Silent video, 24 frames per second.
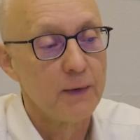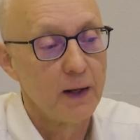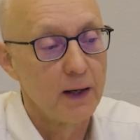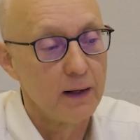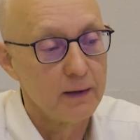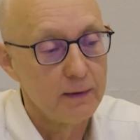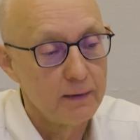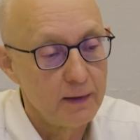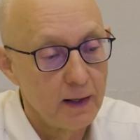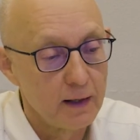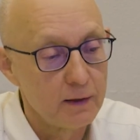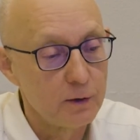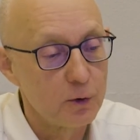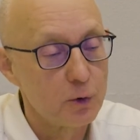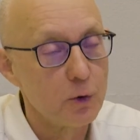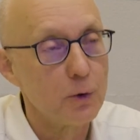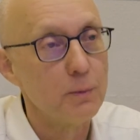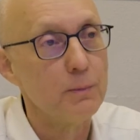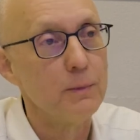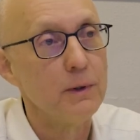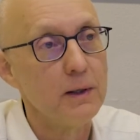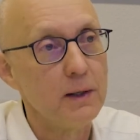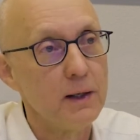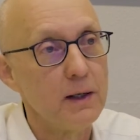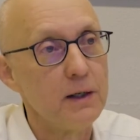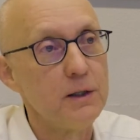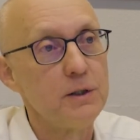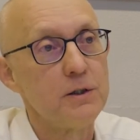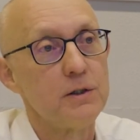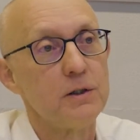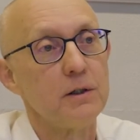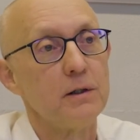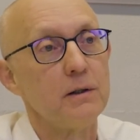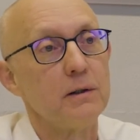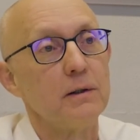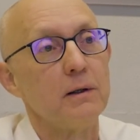And that
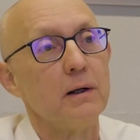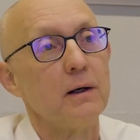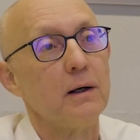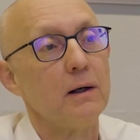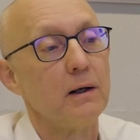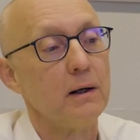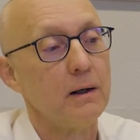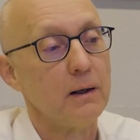combination,